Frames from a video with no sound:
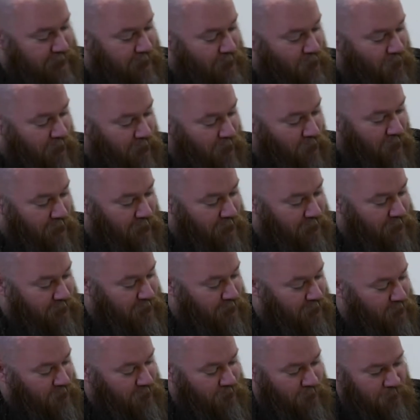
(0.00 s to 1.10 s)
then what you want to
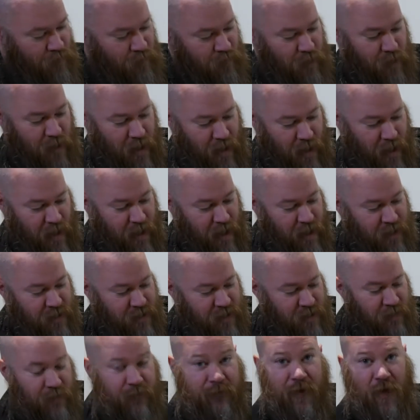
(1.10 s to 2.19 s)
do is
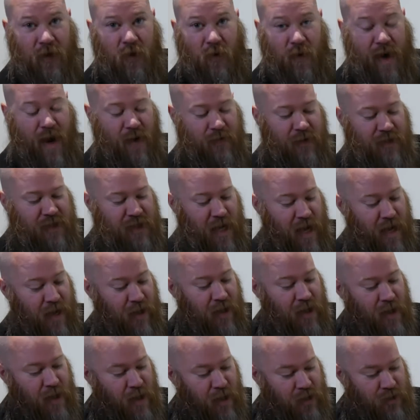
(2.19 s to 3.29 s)
feel around the
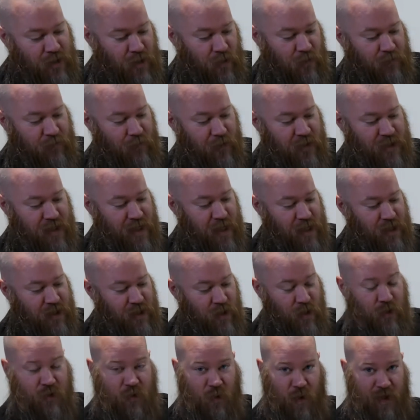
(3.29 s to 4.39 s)
tire. So first thing you
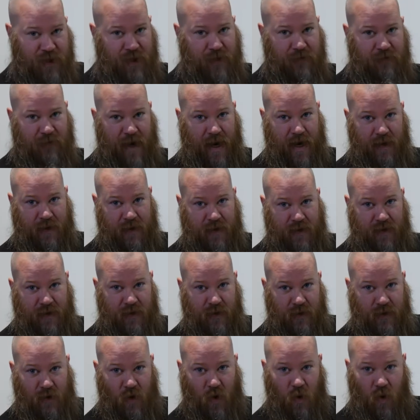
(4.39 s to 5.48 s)
do is, once you find
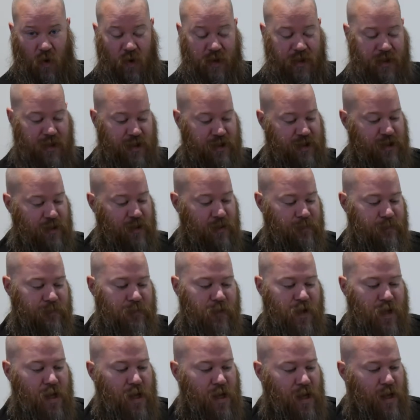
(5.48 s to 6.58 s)
the hole in the tube,
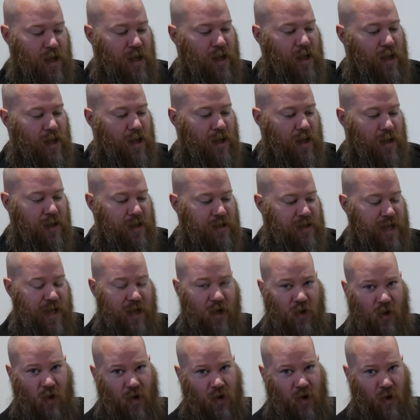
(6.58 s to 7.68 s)
take
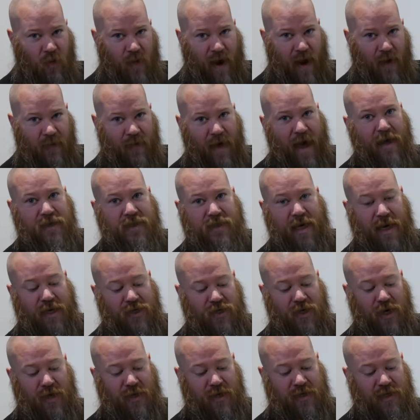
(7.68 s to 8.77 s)
a look around that
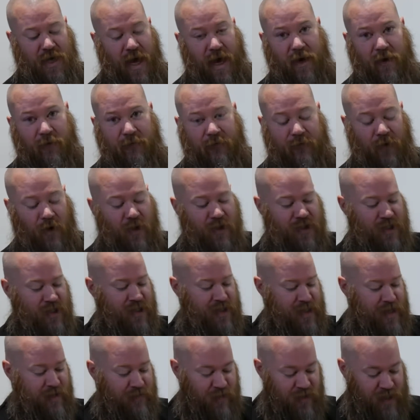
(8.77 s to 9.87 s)
section of the tire first to
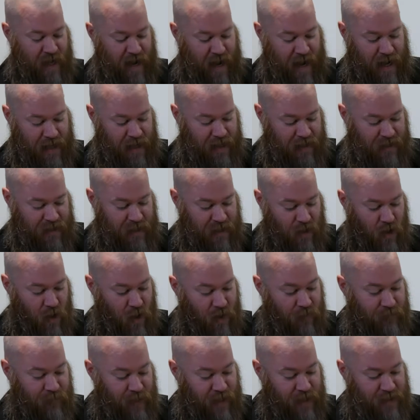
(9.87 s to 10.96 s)
see if there's anything
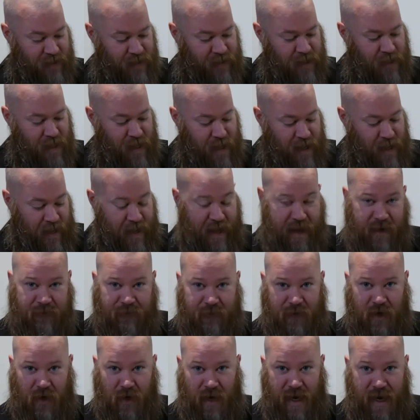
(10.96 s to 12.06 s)
obvious.
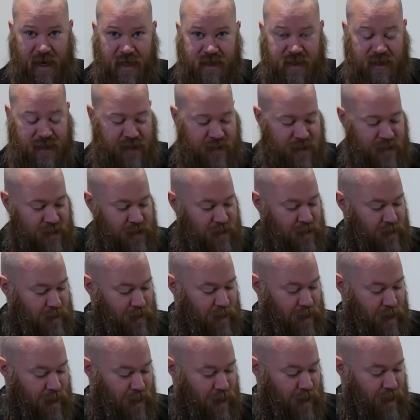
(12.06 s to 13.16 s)
If there isn't,
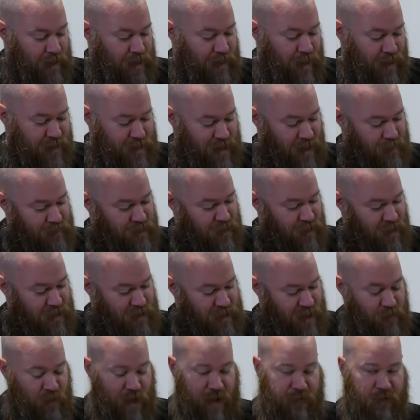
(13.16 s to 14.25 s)
9 times out of
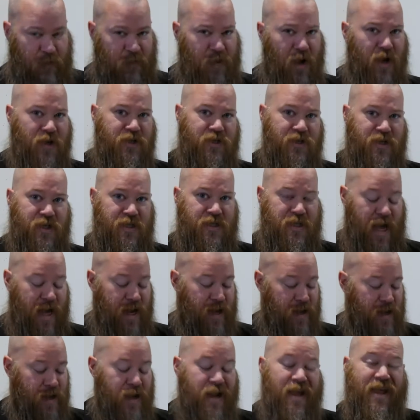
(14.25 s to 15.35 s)
10, whatever punctures the
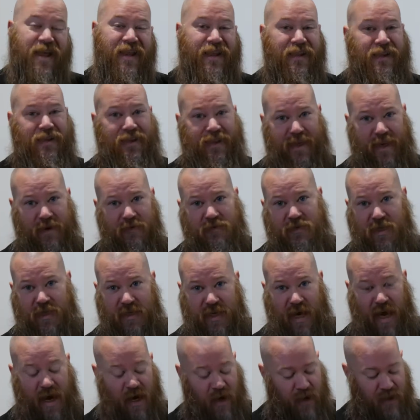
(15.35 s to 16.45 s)
tire leaves the
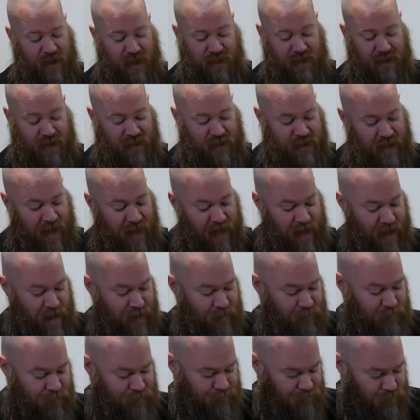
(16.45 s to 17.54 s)
tire, it doesn't stay
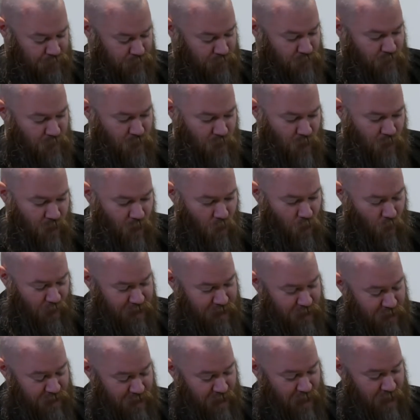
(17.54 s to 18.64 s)
in.
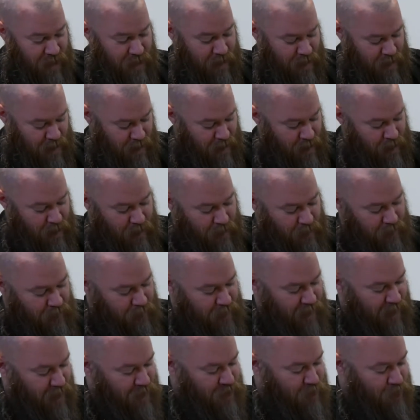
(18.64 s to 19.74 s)
Once you're done,
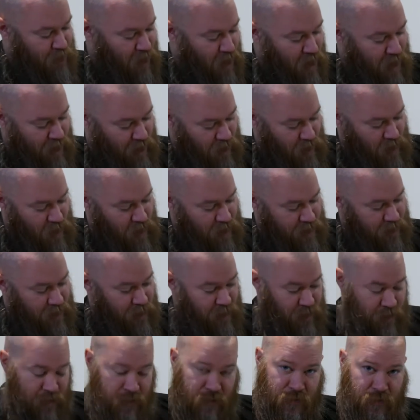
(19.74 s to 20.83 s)
pick a spot on
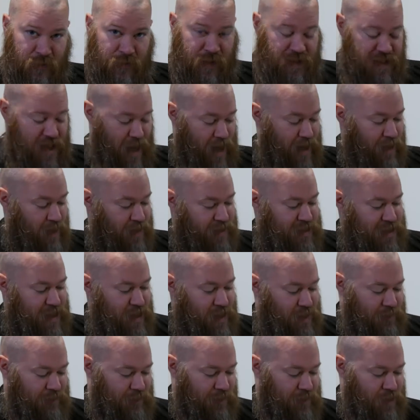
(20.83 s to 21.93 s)
the tire
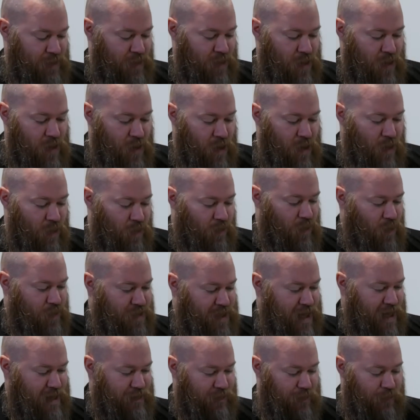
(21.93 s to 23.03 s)
itself,
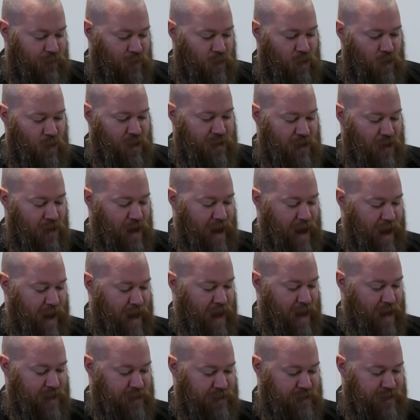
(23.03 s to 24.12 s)
rotate through with your
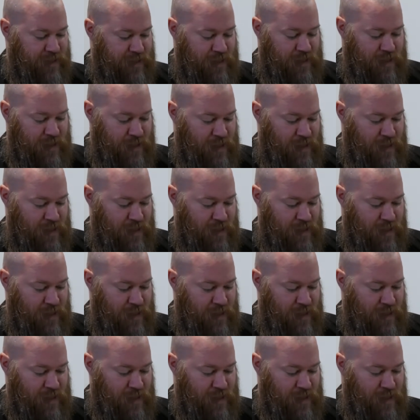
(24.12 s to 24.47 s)
hands,